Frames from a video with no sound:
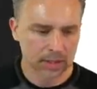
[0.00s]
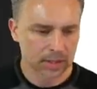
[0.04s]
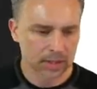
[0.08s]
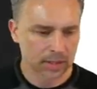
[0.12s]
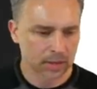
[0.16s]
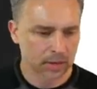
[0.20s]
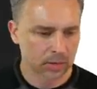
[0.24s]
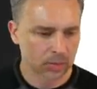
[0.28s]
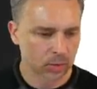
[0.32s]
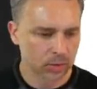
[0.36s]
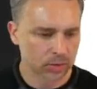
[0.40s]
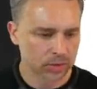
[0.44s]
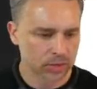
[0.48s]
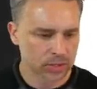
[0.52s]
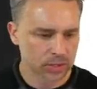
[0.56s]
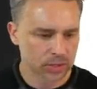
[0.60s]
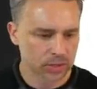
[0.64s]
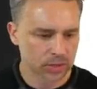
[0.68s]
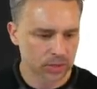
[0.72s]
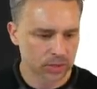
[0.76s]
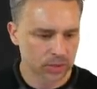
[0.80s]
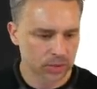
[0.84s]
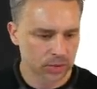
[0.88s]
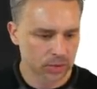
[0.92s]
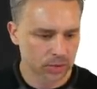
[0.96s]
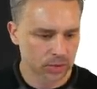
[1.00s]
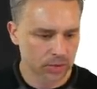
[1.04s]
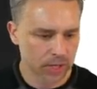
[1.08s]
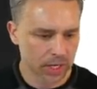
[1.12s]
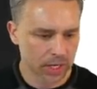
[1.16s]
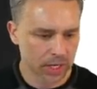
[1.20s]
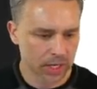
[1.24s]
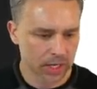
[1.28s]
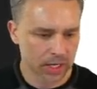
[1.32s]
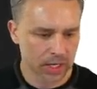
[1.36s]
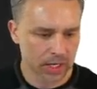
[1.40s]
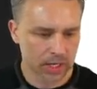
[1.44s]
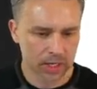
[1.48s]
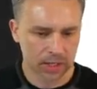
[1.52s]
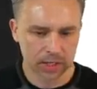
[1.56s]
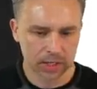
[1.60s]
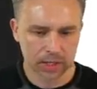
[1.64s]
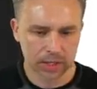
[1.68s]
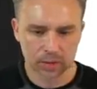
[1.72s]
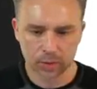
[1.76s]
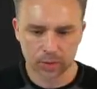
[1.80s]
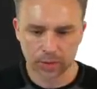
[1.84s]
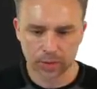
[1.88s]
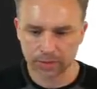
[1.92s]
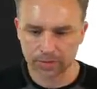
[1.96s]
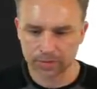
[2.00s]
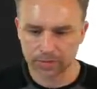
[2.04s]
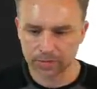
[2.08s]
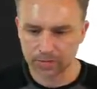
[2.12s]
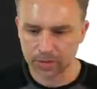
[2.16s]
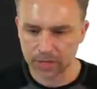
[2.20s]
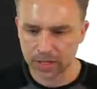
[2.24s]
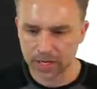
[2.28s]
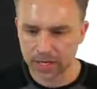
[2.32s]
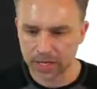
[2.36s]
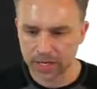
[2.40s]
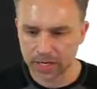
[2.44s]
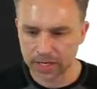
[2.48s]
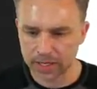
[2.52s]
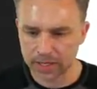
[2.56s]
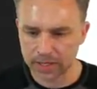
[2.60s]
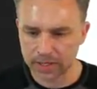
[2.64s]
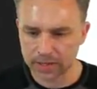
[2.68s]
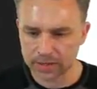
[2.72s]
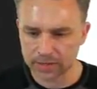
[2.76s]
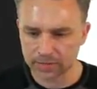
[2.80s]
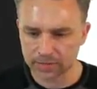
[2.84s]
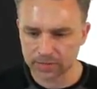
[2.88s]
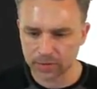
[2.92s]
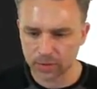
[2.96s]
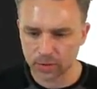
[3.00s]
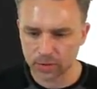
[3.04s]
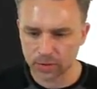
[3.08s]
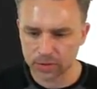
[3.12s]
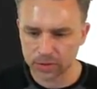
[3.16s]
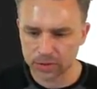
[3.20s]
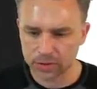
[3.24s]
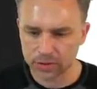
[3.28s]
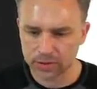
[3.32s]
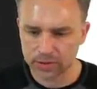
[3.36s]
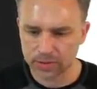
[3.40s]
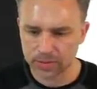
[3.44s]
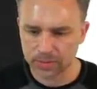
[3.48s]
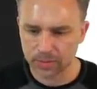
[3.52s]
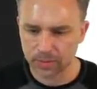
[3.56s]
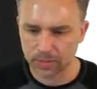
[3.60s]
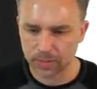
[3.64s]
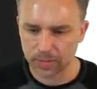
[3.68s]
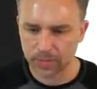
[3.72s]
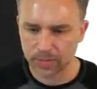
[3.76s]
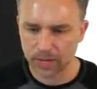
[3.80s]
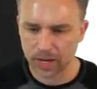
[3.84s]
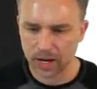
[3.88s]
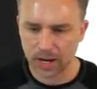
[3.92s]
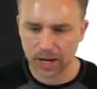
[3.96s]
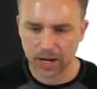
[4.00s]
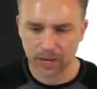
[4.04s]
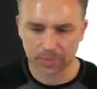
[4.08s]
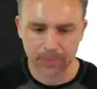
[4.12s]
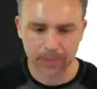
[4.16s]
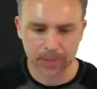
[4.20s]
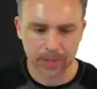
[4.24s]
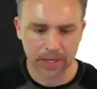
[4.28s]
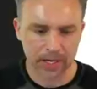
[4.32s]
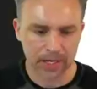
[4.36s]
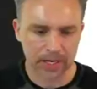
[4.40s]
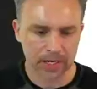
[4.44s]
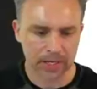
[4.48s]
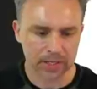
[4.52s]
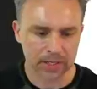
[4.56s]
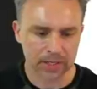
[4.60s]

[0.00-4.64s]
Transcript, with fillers: We'll do a quick phrase, of course, using hot pink